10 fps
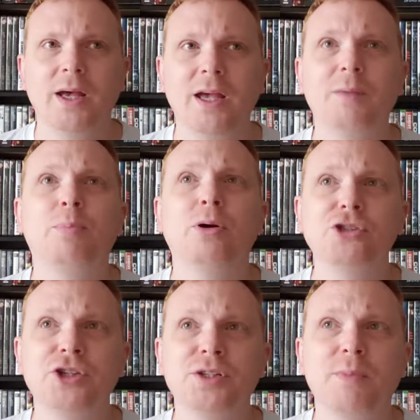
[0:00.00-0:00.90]
it
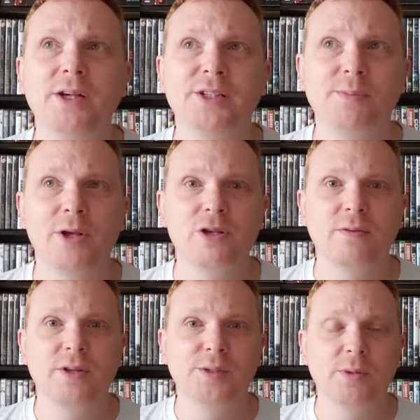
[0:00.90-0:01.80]
pushes my suspension
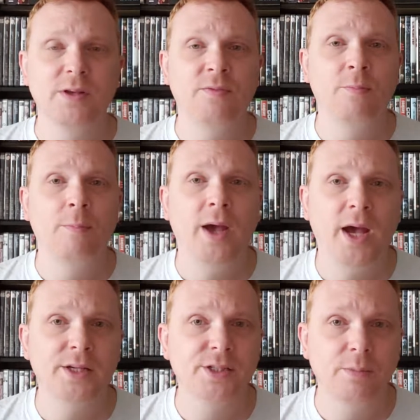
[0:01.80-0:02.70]
of disbelief
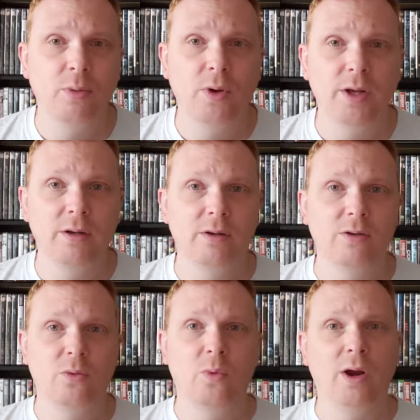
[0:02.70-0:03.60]
past the point
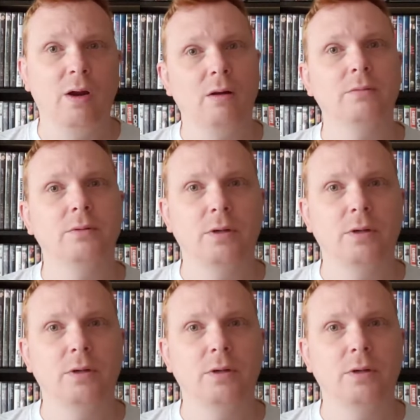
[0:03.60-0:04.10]
to where